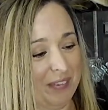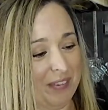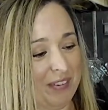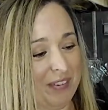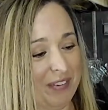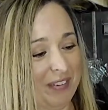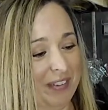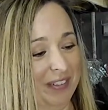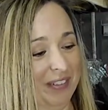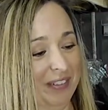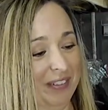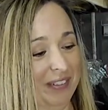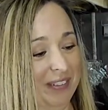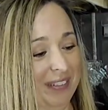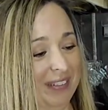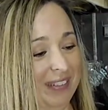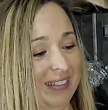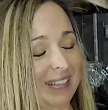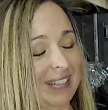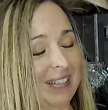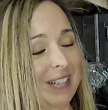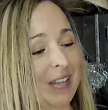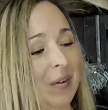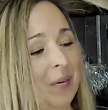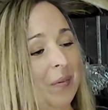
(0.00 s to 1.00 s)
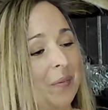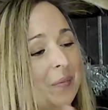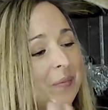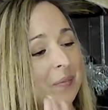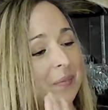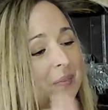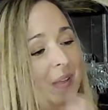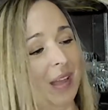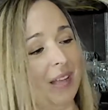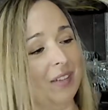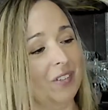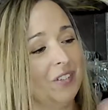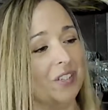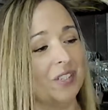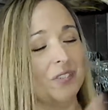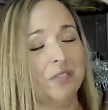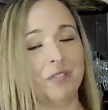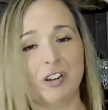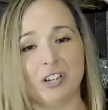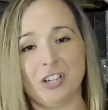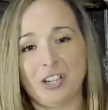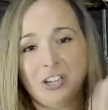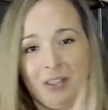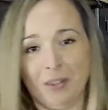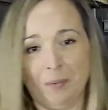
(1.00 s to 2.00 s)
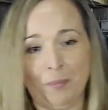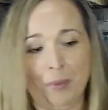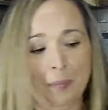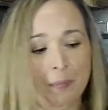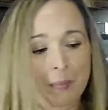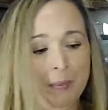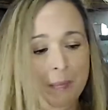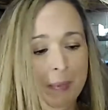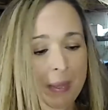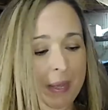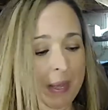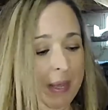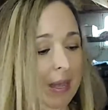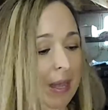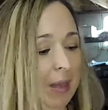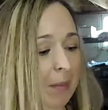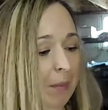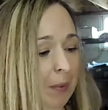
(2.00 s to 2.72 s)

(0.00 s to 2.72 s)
True. So I'll just freshen them up a bit.